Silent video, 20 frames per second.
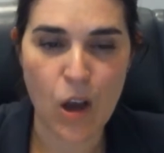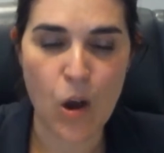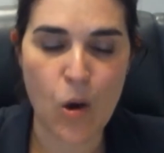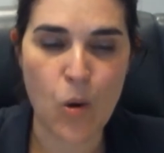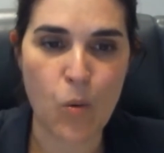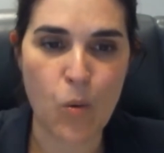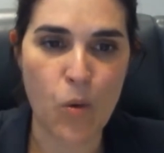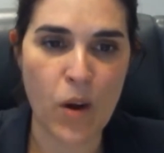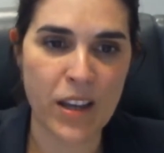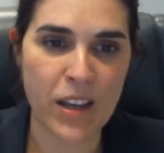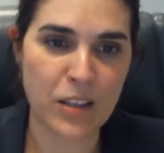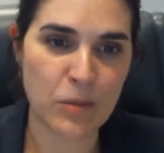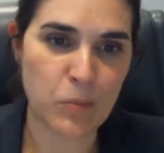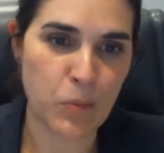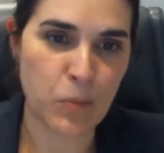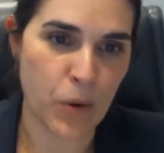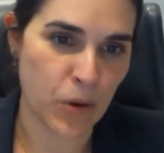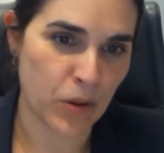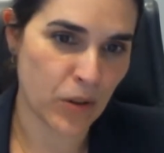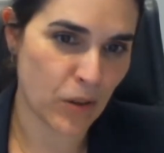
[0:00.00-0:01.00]

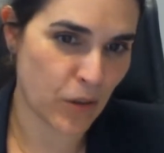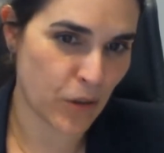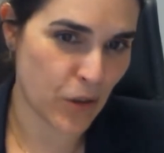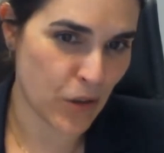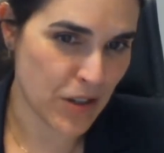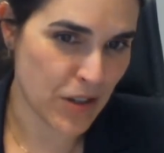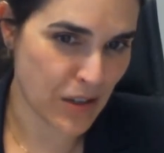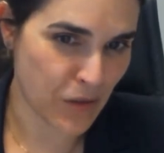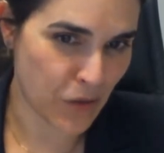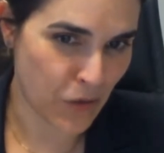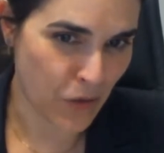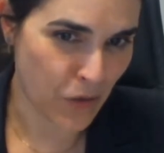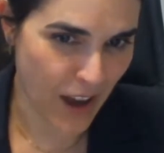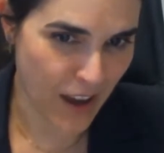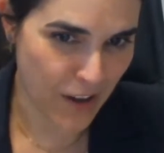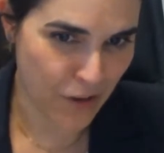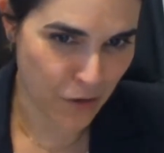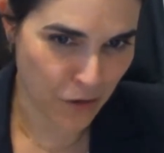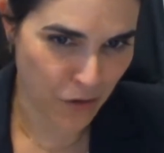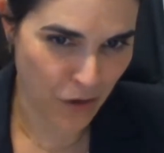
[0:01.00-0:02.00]

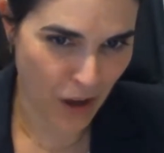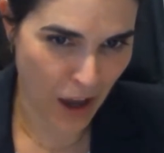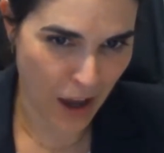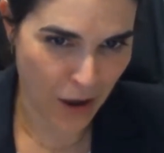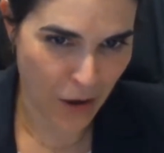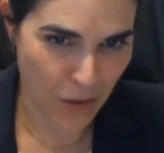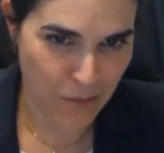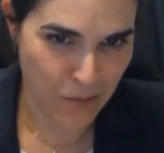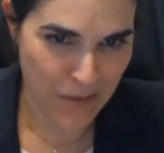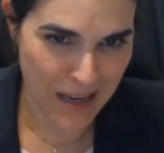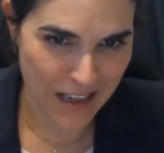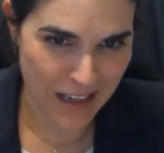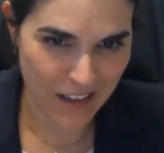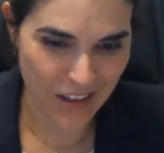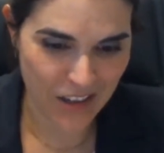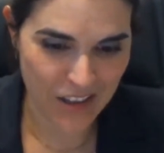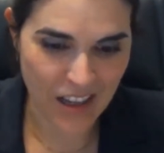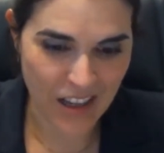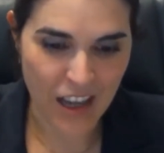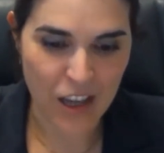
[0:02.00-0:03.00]
1.35
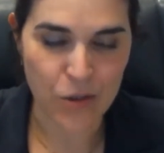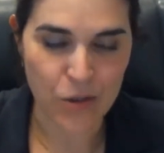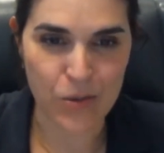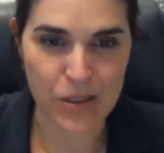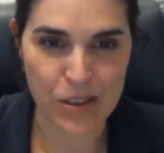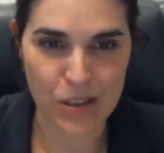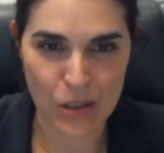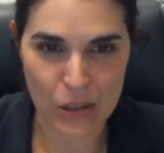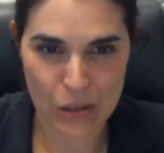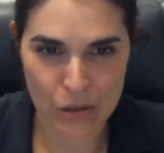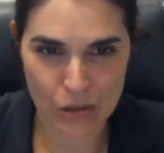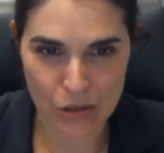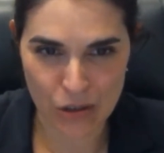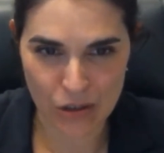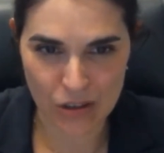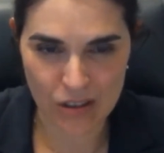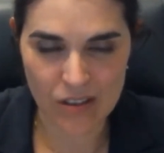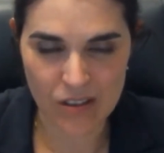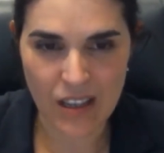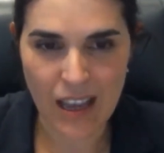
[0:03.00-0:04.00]
million
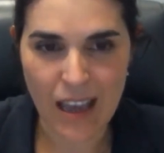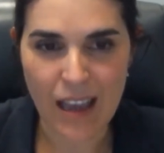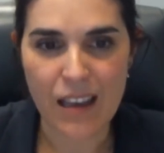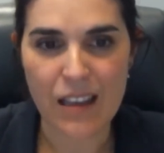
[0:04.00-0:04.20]
researchers.